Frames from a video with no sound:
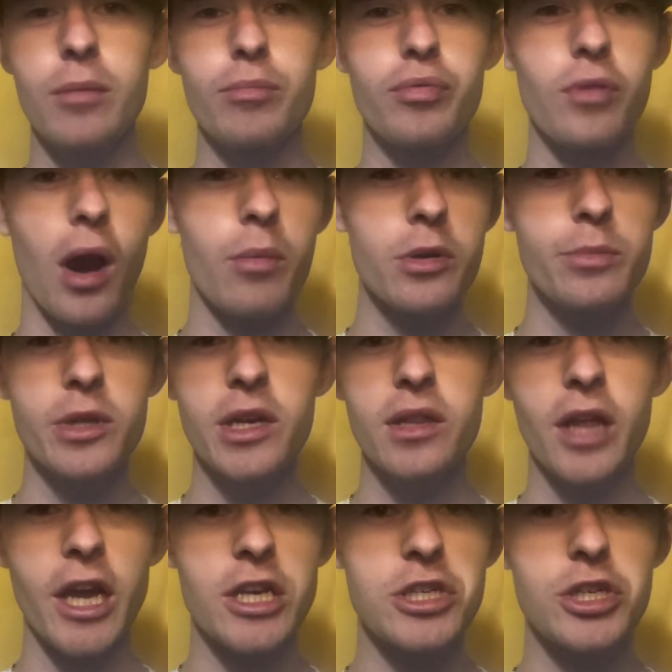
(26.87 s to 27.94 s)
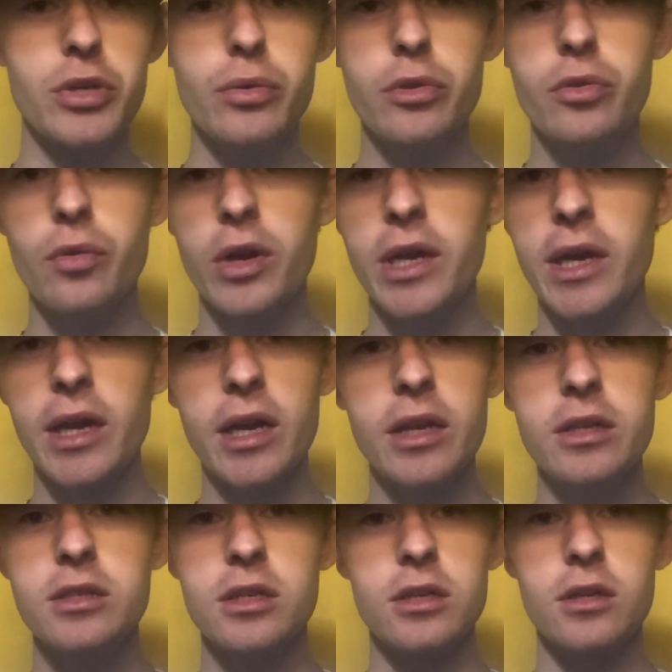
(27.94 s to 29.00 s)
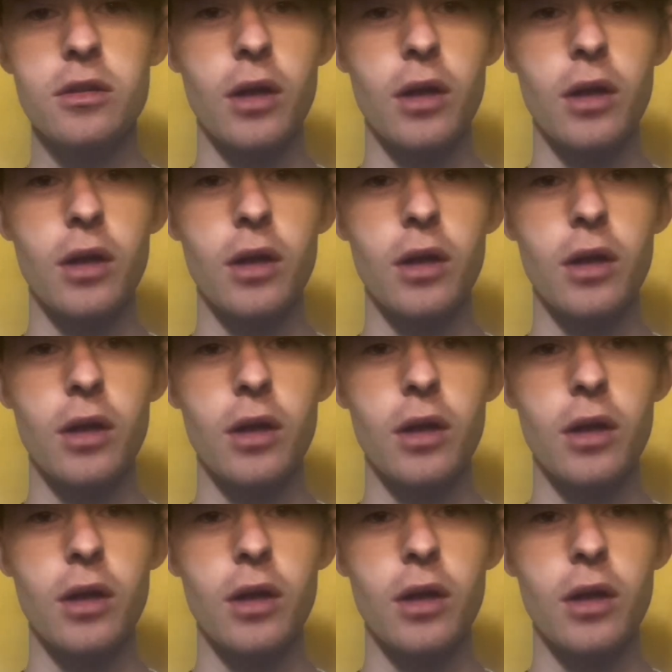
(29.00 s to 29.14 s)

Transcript: Probably like 2-3 innings.